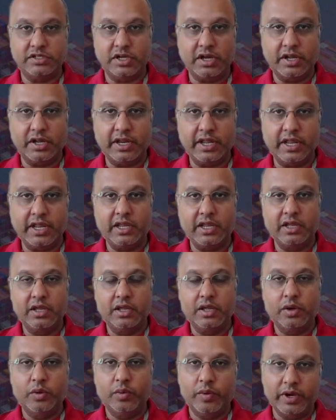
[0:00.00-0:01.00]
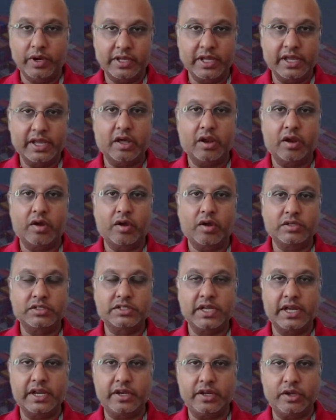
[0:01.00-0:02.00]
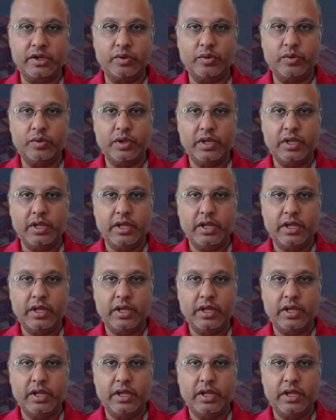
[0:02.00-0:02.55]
journey working alongside you.